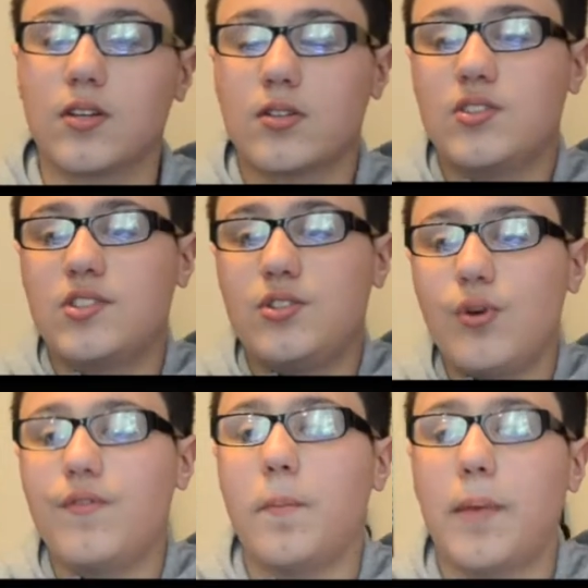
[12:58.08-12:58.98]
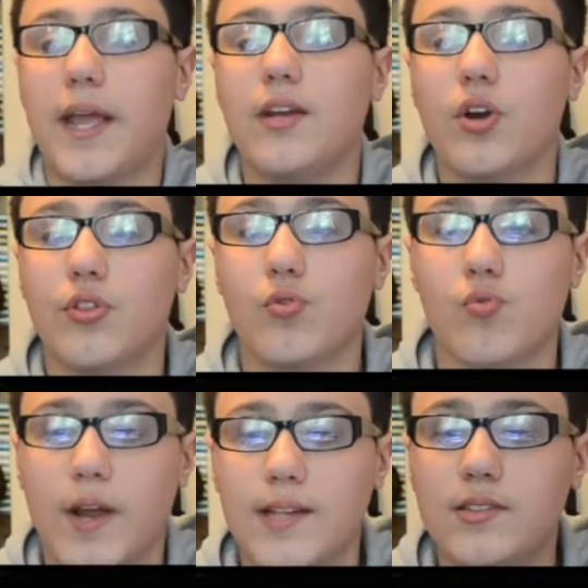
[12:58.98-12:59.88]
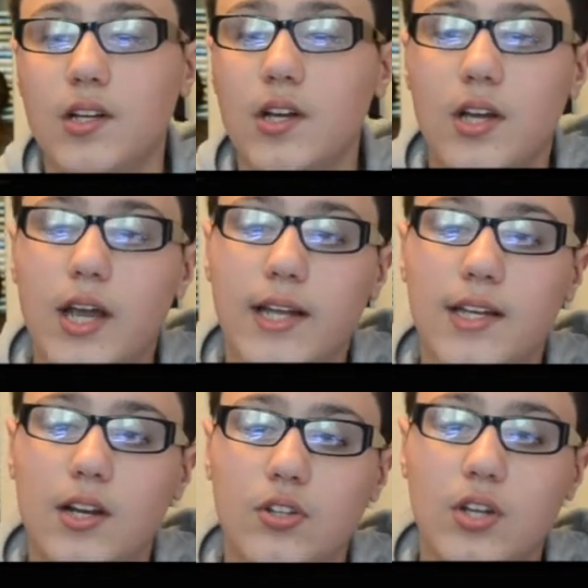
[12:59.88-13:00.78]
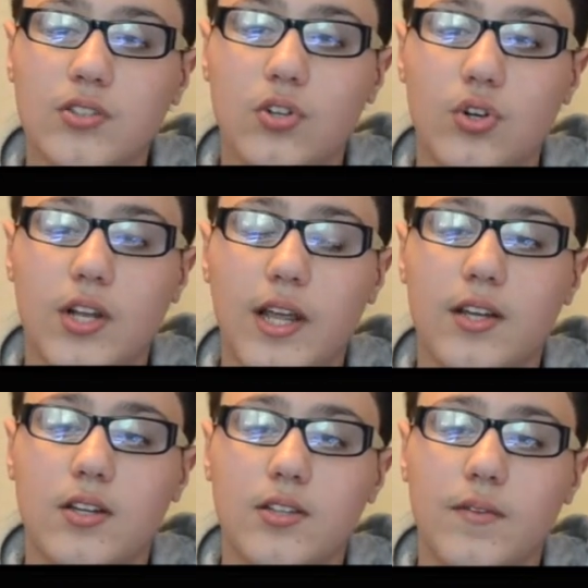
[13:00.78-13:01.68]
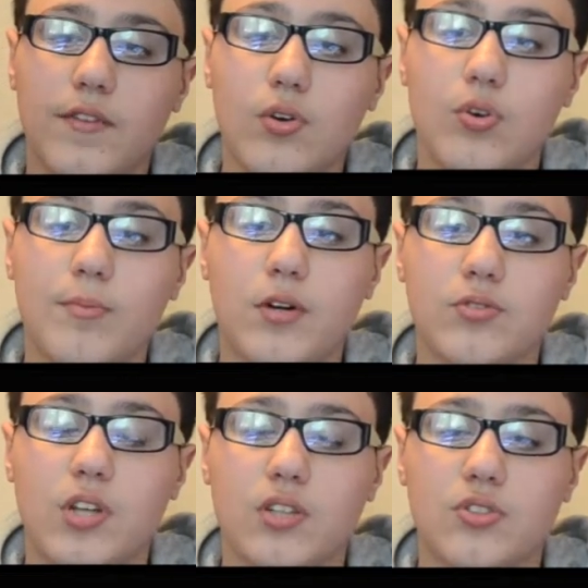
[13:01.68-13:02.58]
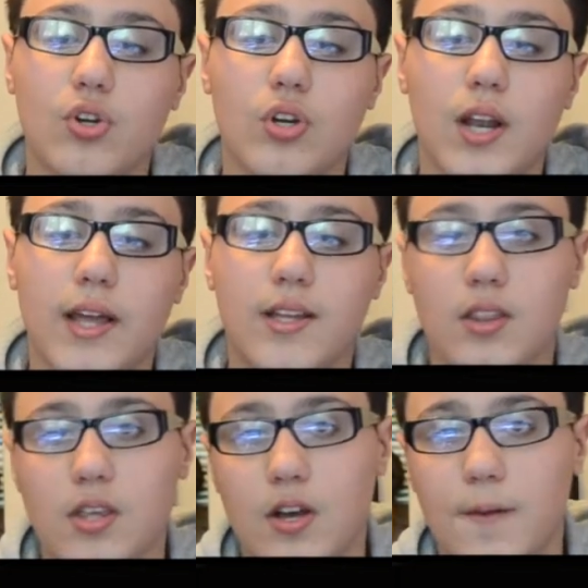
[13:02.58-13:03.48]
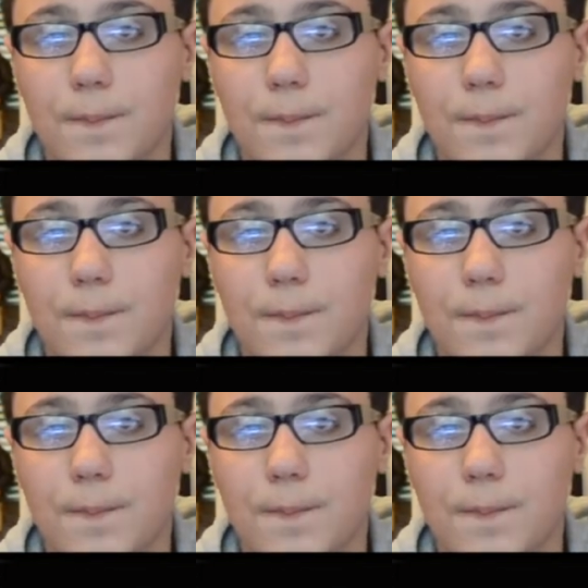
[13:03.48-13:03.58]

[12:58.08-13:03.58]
silver paint on the red, and it does look like the vehicle mode does look like the